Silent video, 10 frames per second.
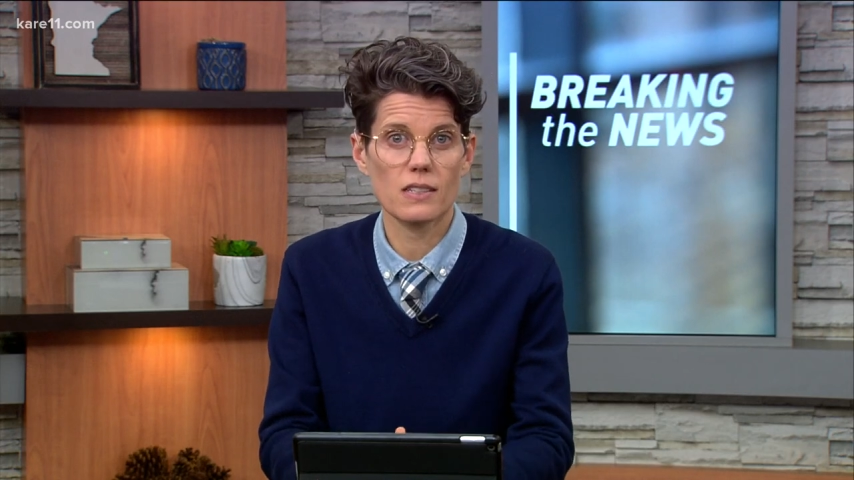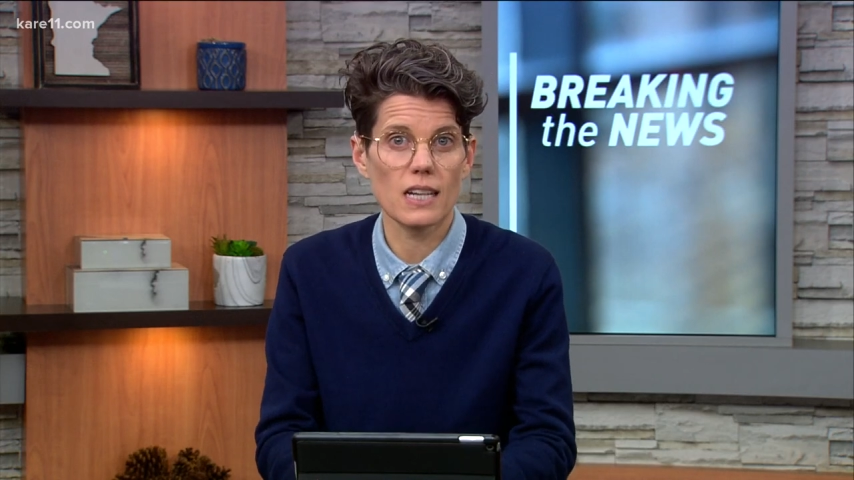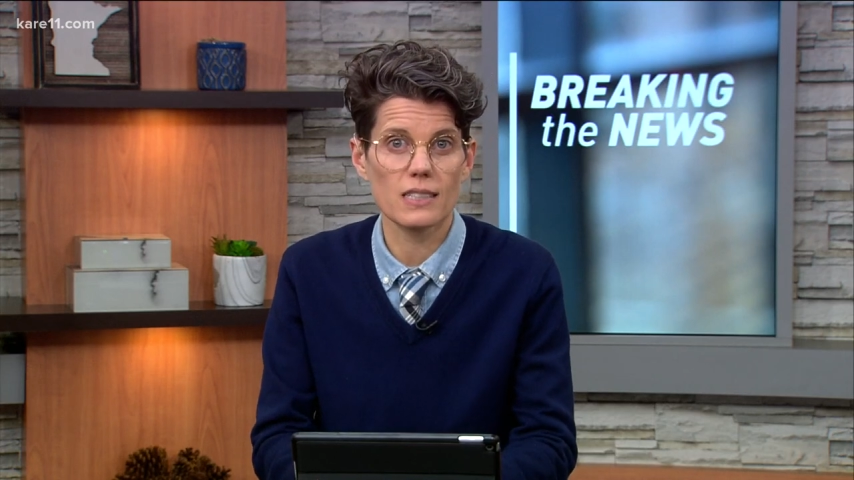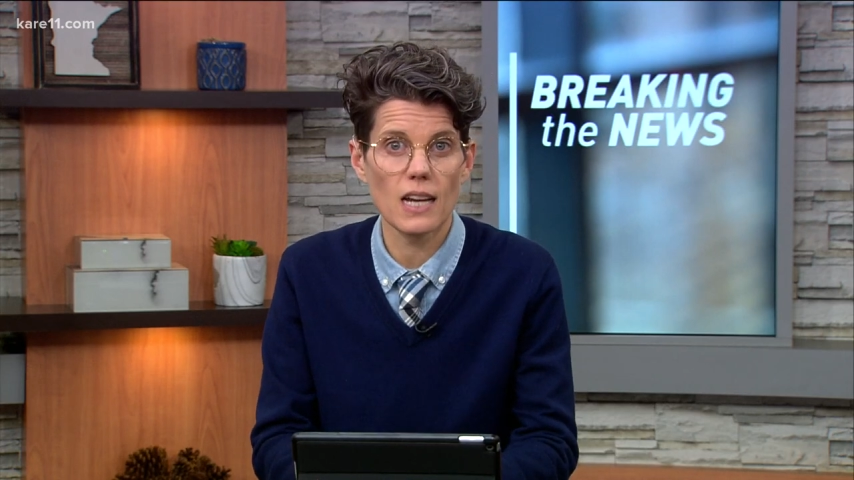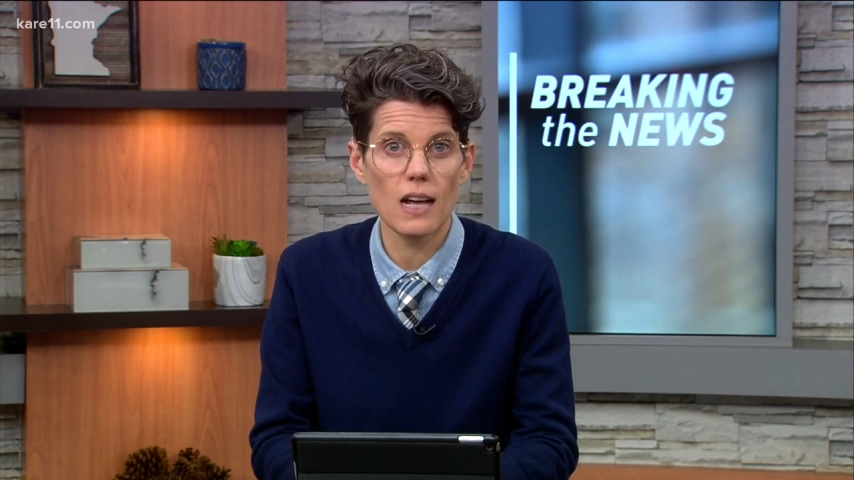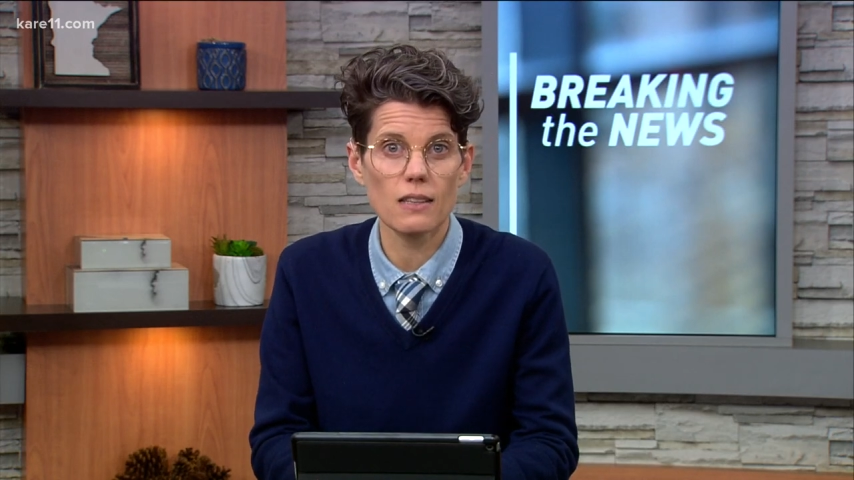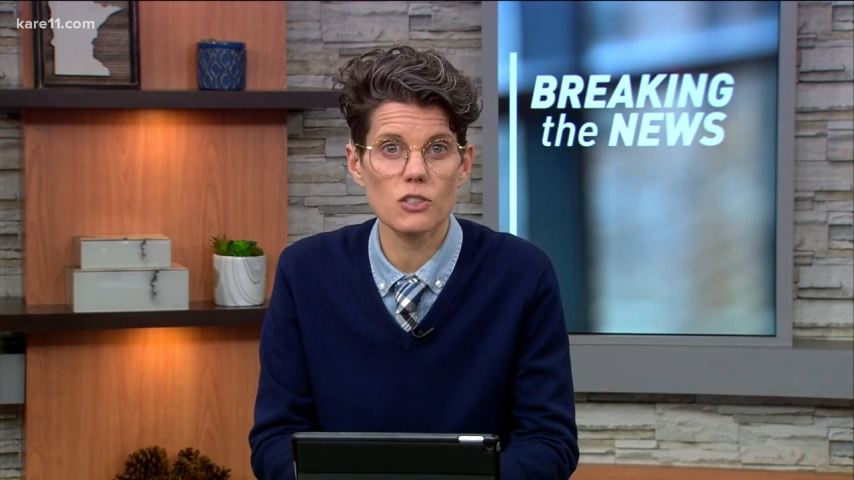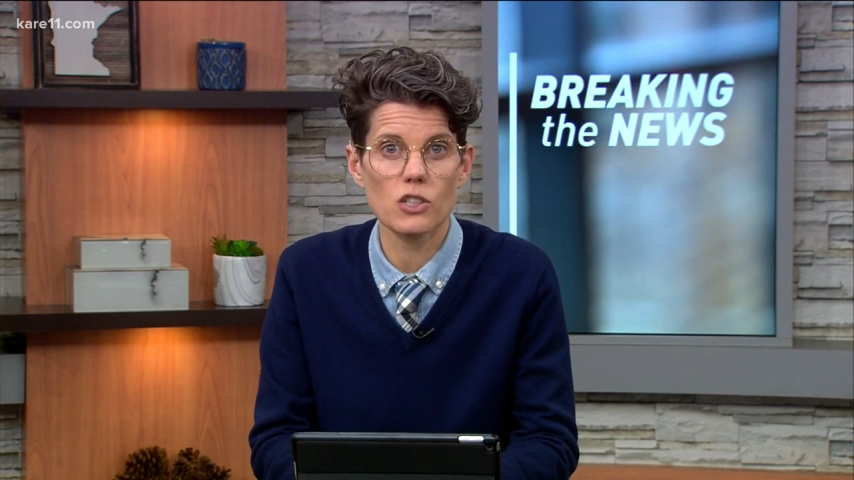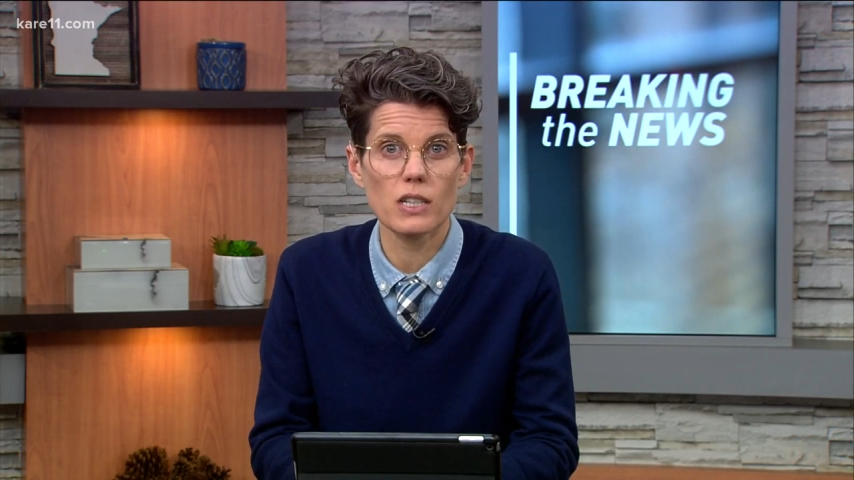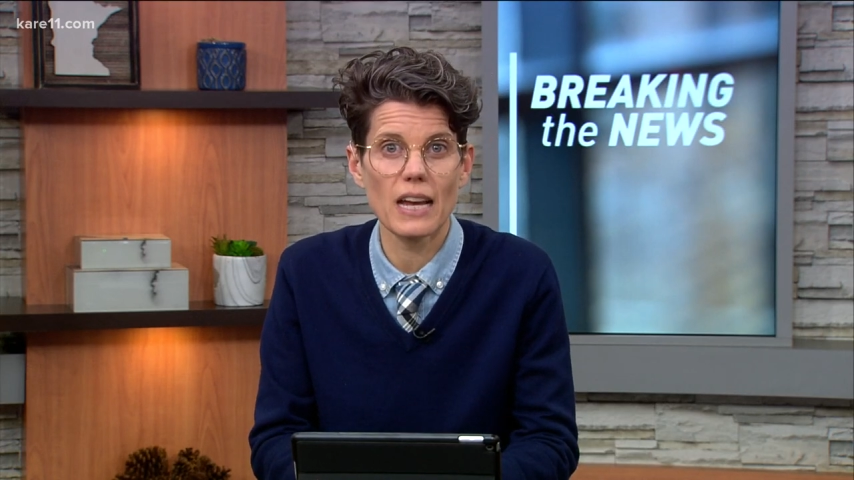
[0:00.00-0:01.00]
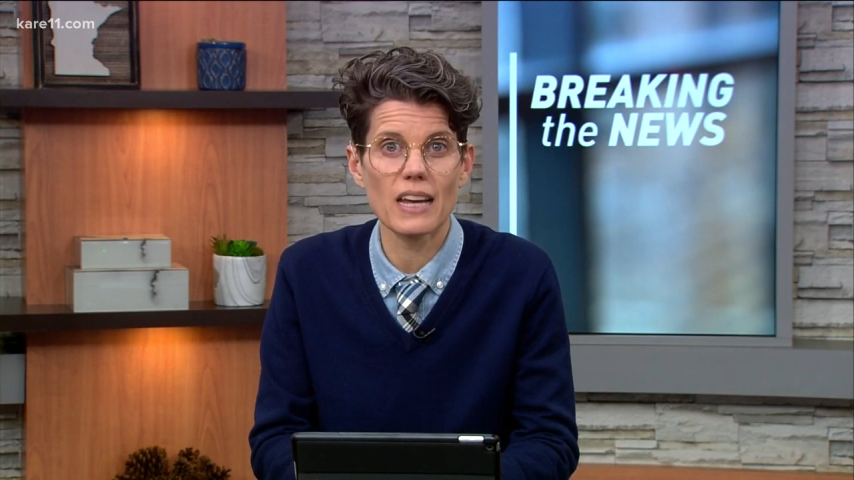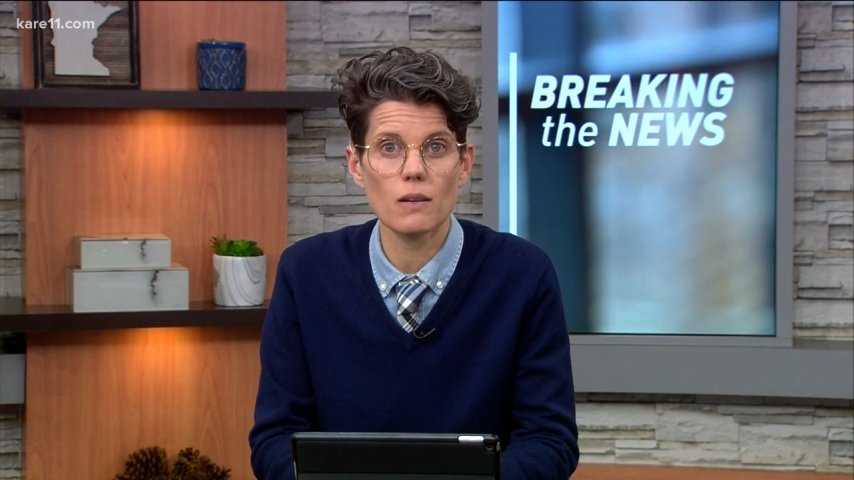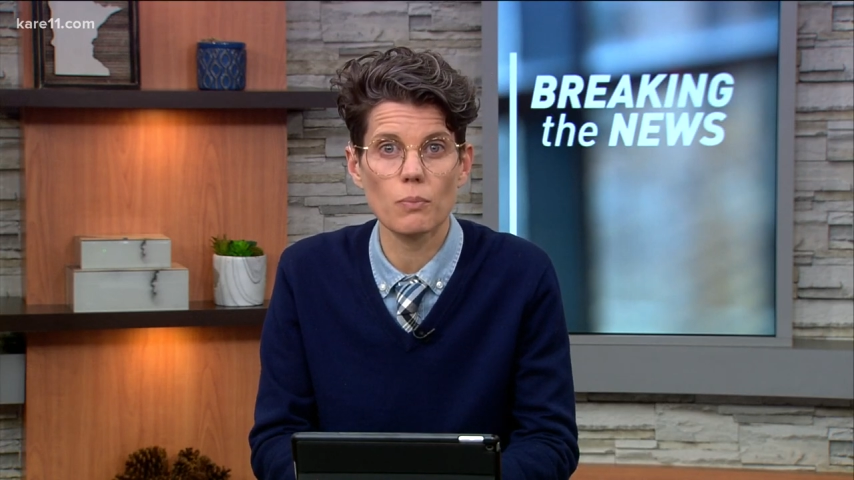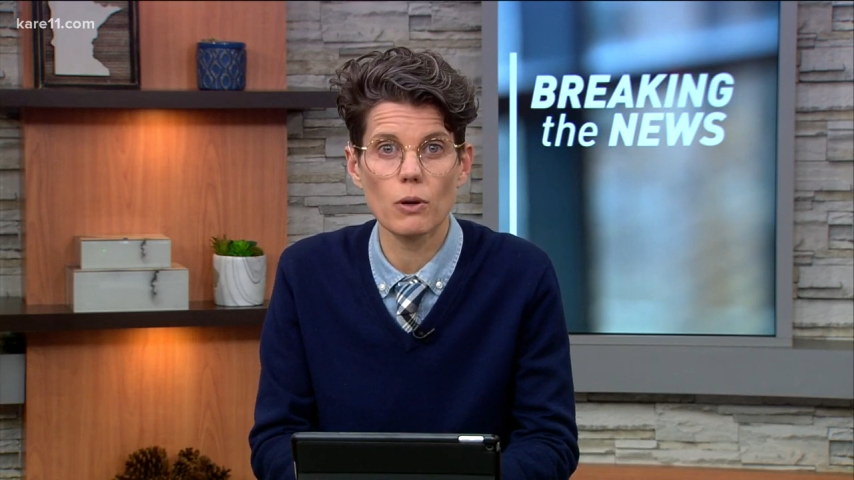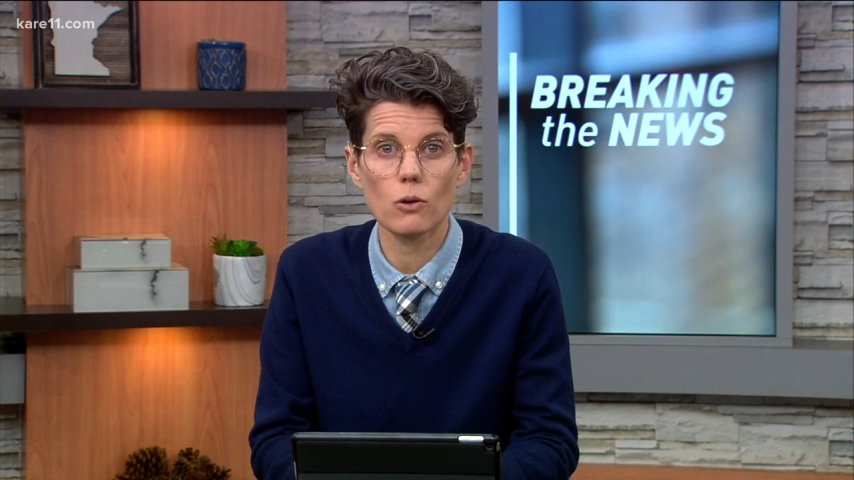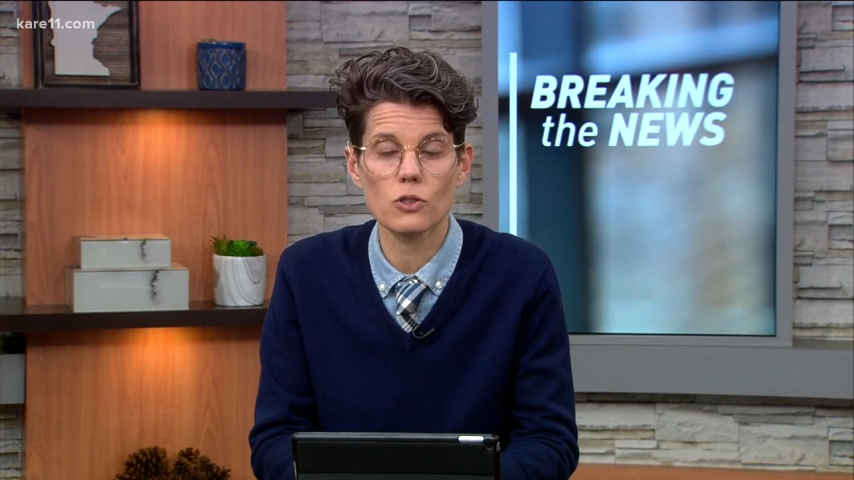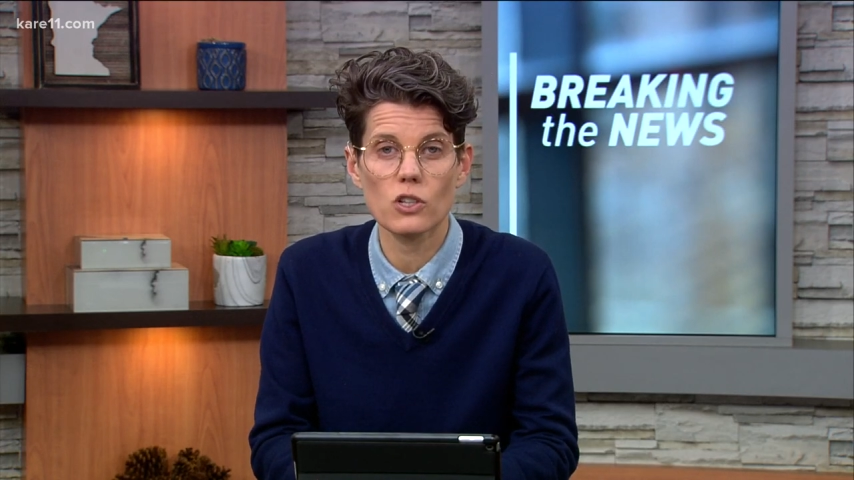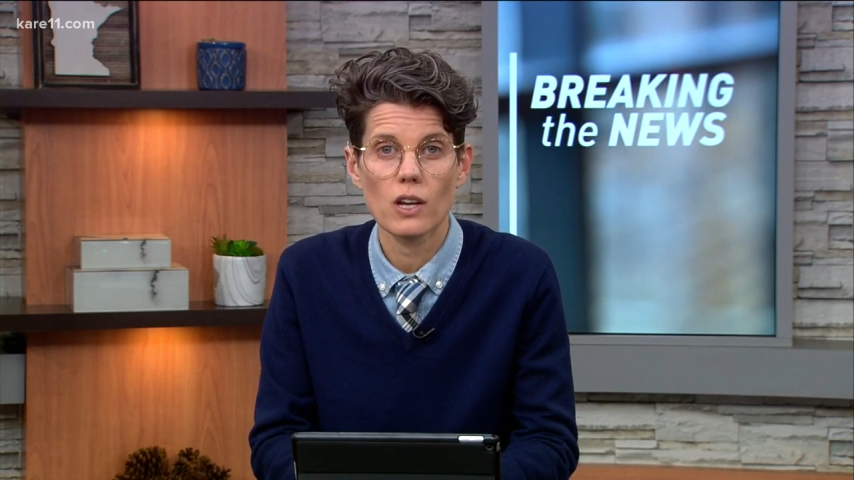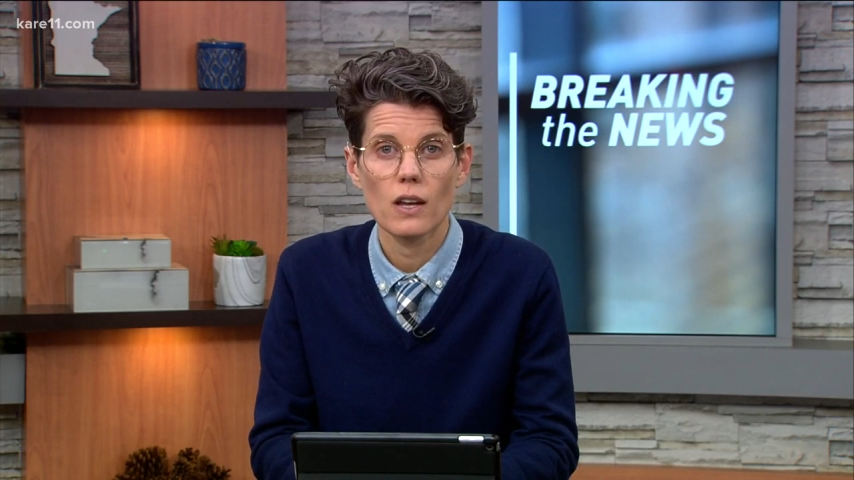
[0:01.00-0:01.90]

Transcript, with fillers: technology and approach